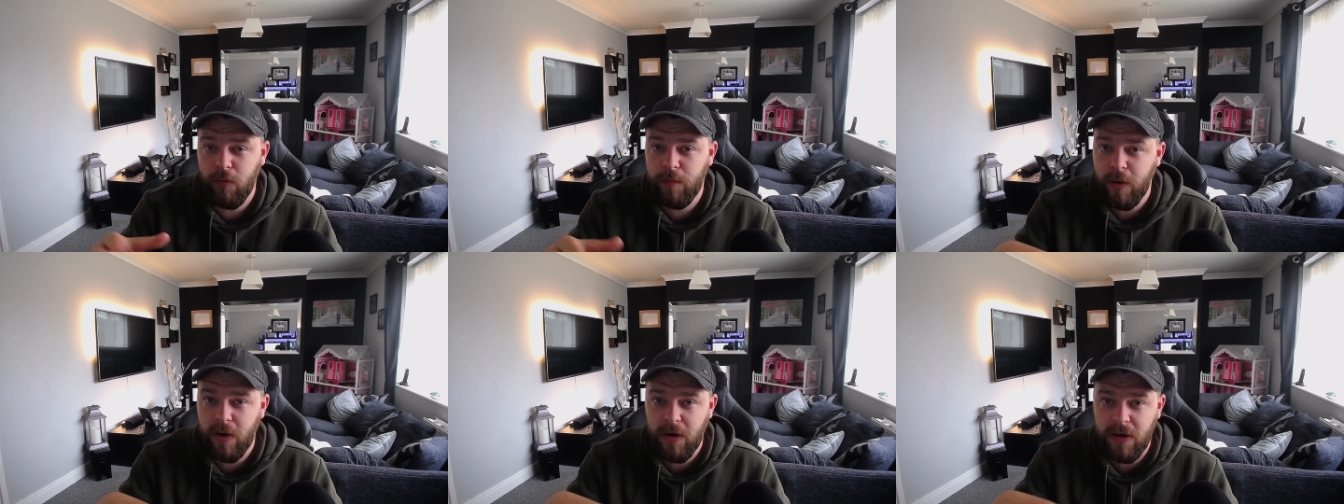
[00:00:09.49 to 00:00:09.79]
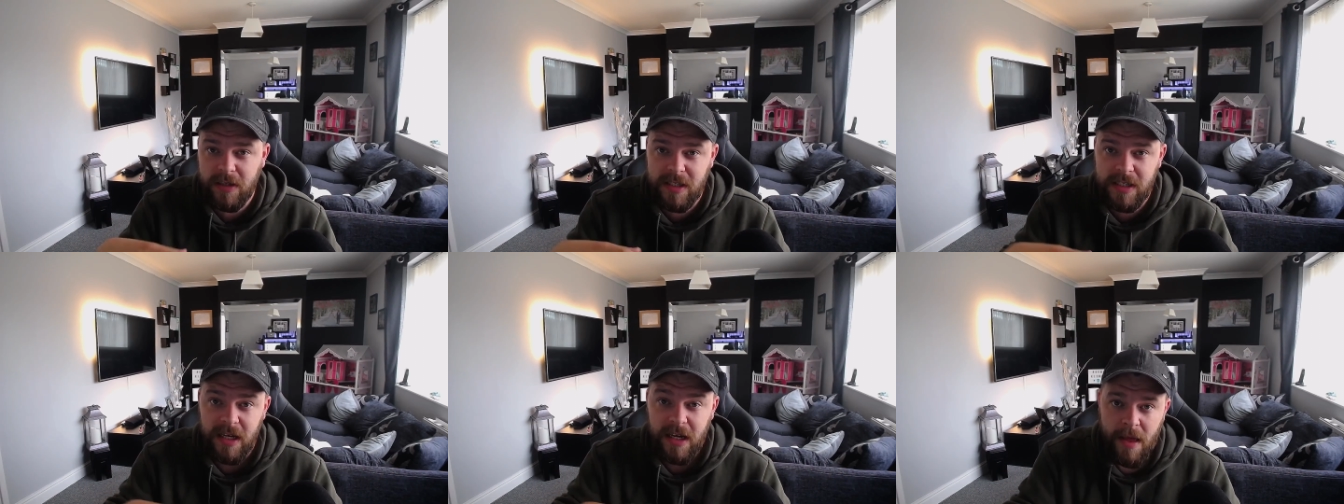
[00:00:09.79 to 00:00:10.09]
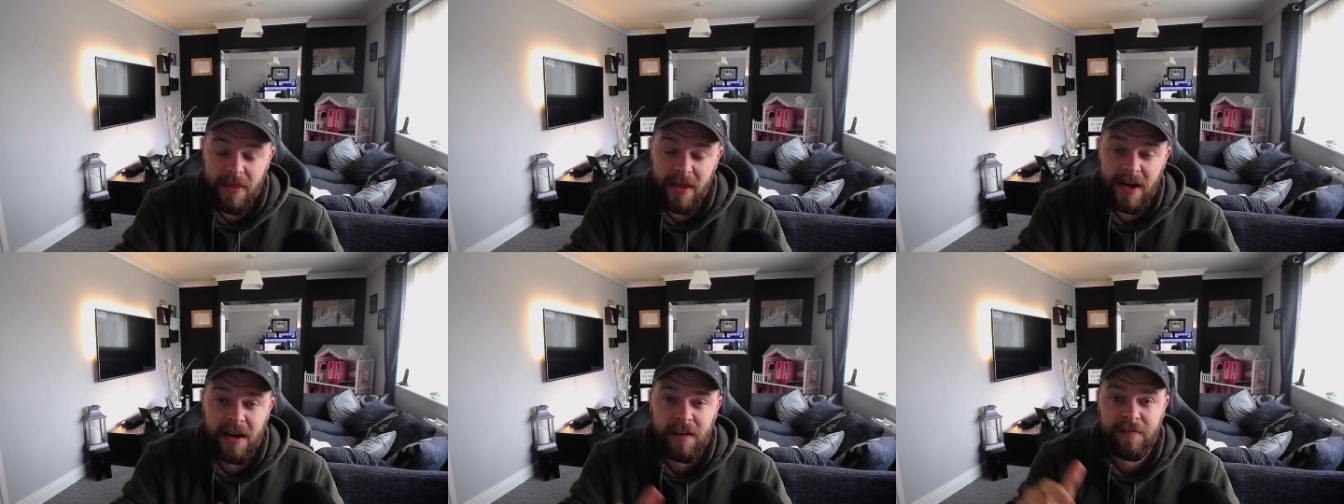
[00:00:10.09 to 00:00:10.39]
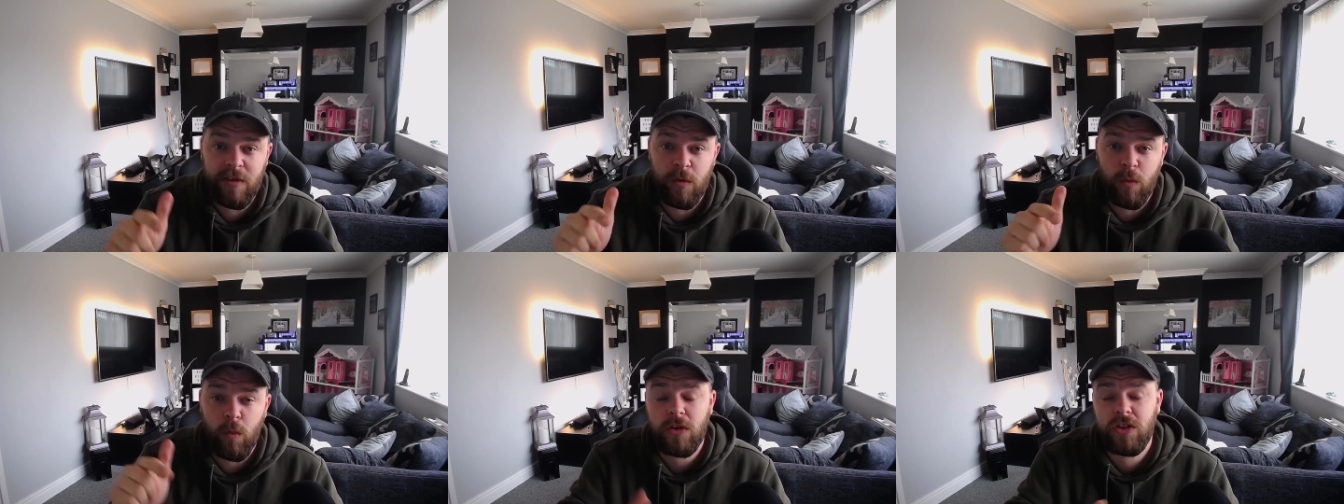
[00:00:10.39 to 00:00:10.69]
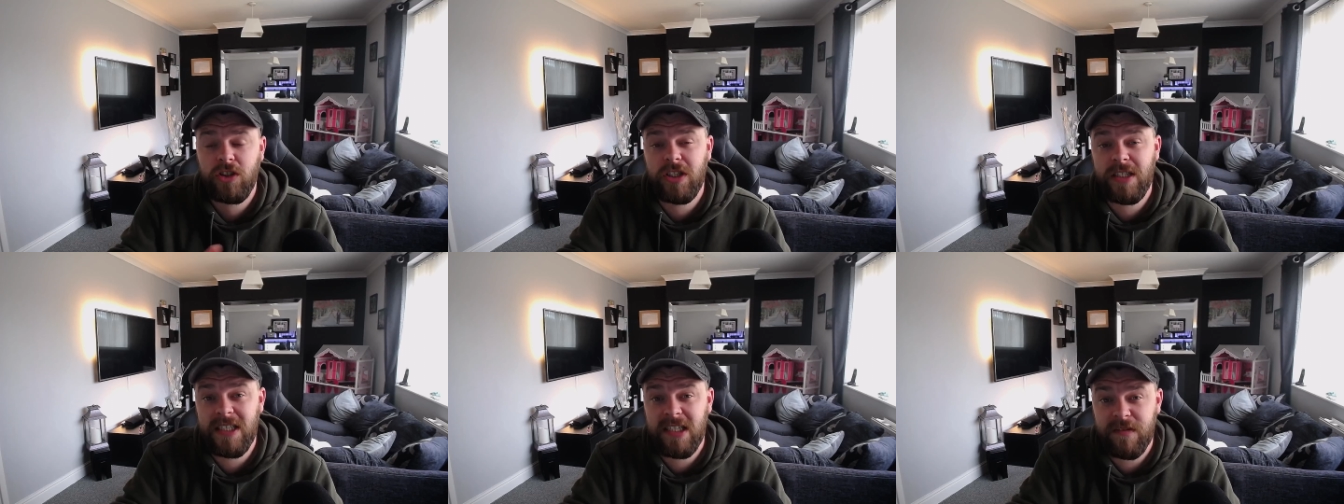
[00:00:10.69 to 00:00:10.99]
Showbox, then after
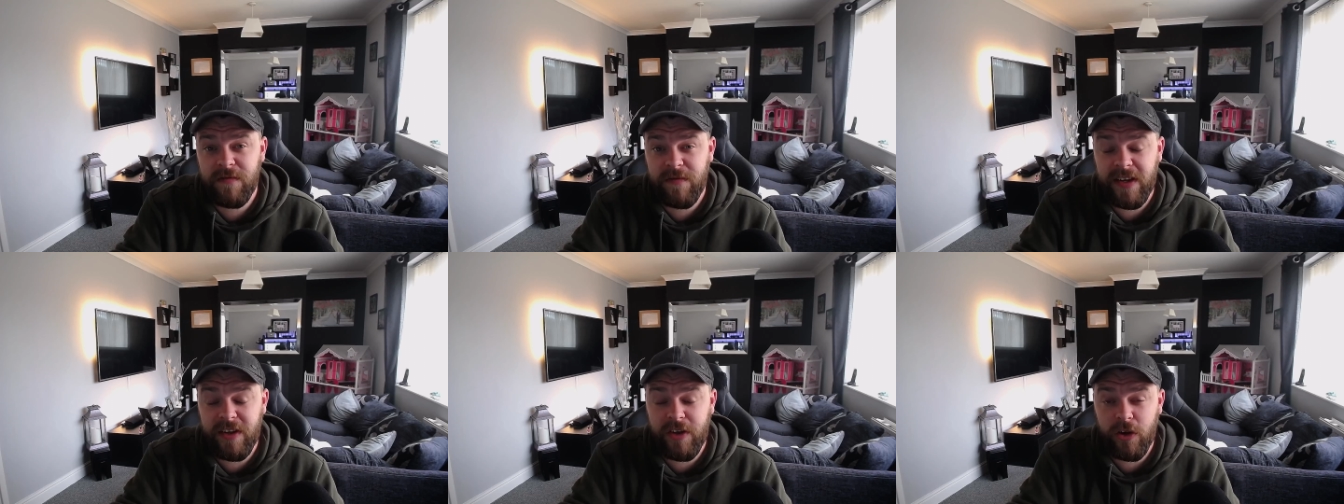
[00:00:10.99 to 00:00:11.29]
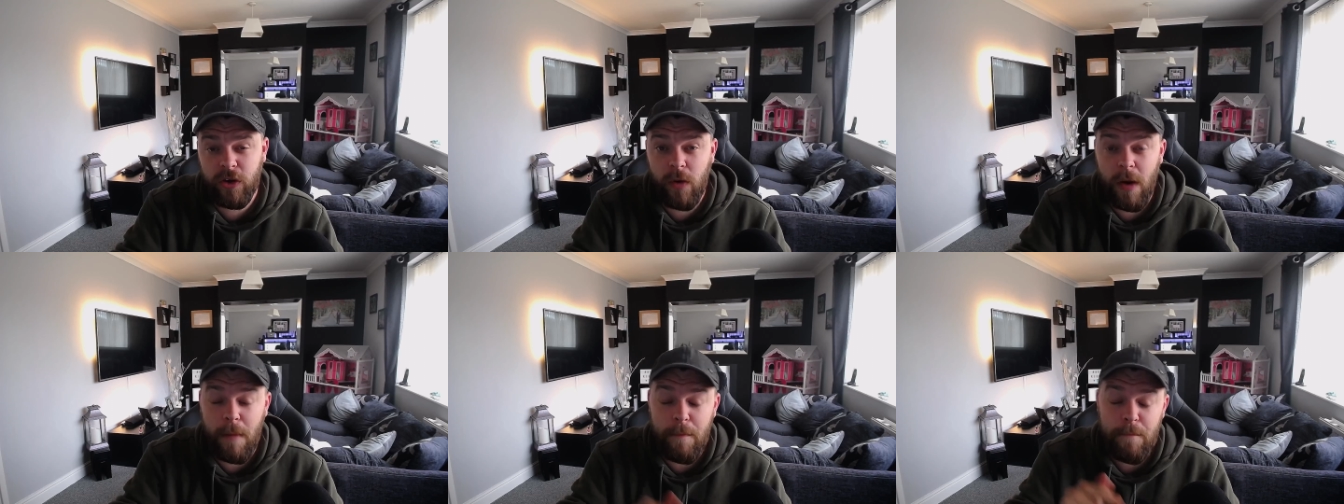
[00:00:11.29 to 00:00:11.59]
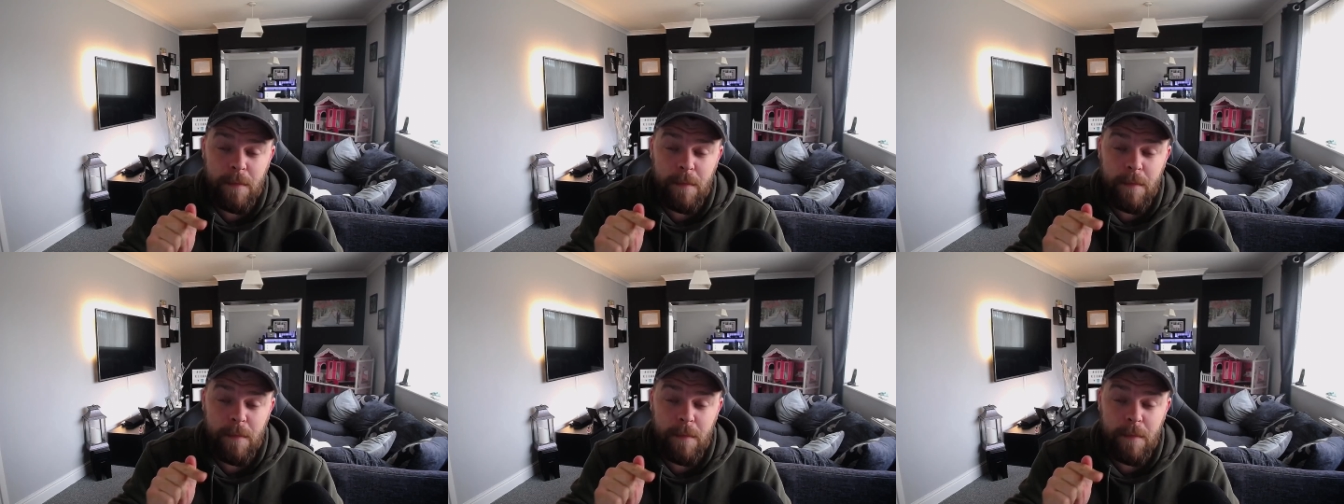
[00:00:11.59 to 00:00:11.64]
watching this video,